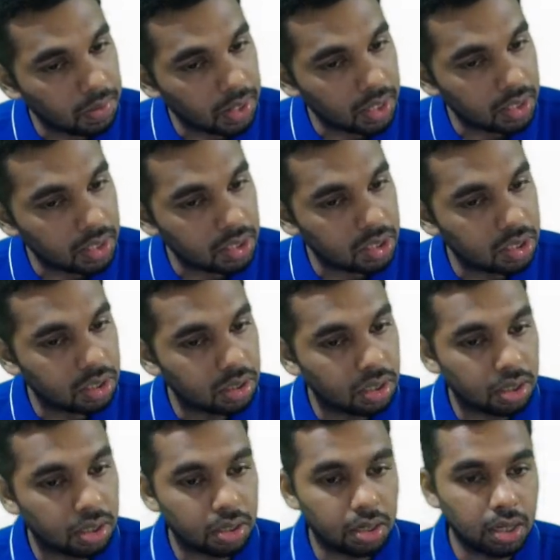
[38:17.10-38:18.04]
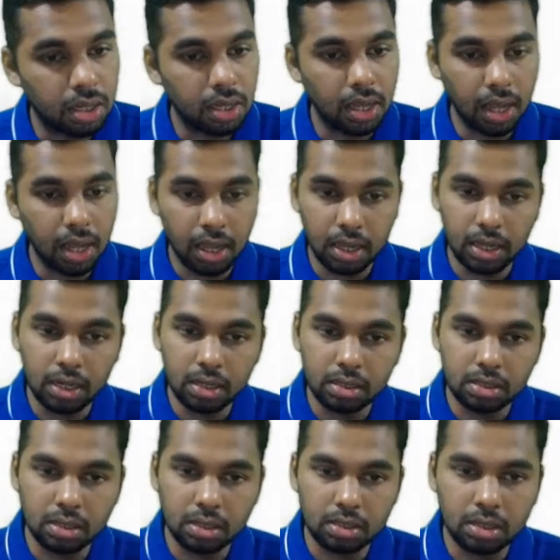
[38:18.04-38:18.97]
plus 38.
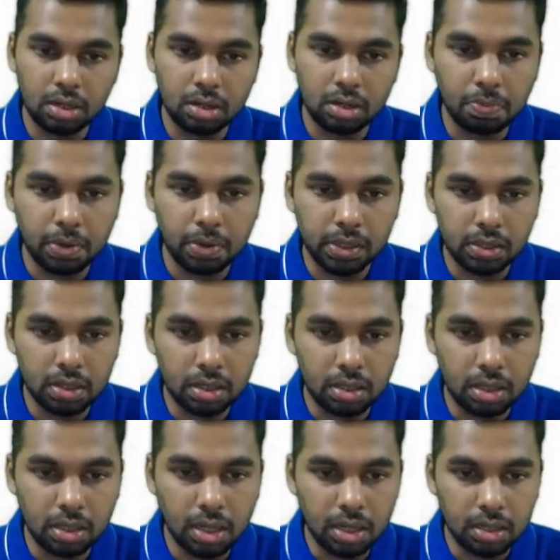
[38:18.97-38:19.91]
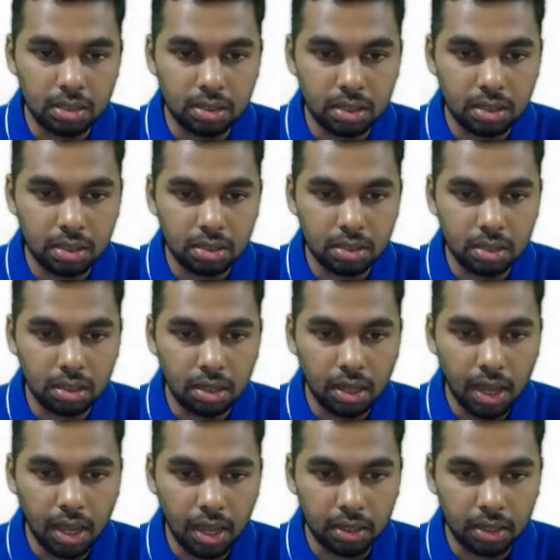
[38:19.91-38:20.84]
600 plus 38 is
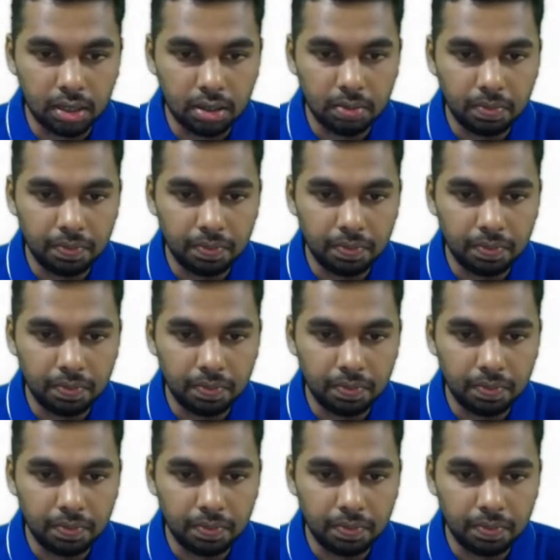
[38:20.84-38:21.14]
638.